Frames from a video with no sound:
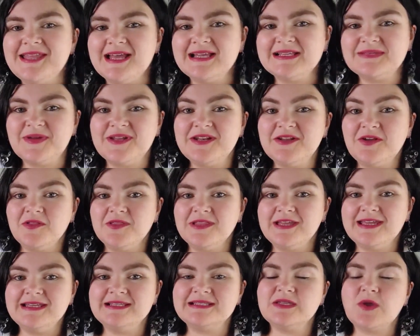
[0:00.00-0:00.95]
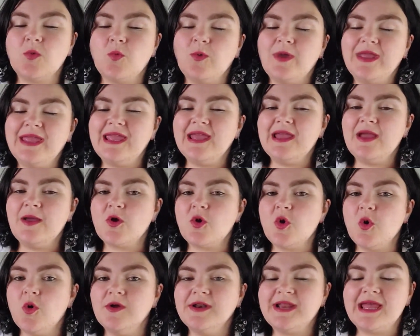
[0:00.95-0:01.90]
then last but not least, we
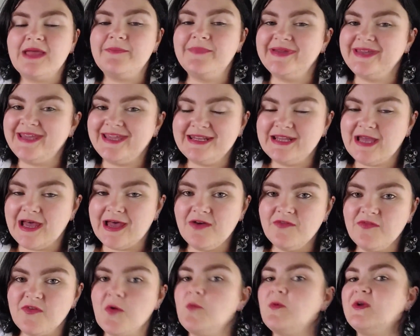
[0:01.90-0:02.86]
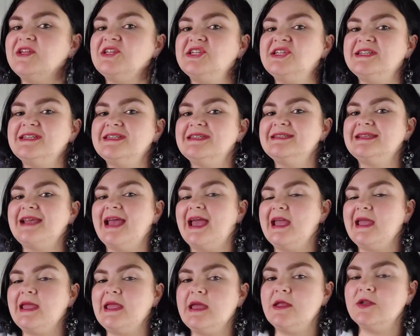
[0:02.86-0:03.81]
caught a P-Dove, which is
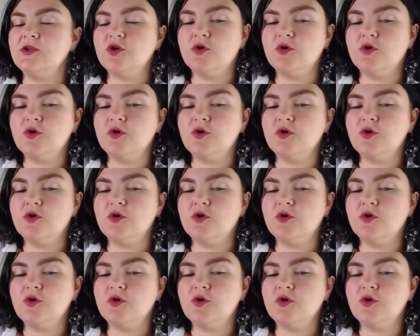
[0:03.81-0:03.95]
a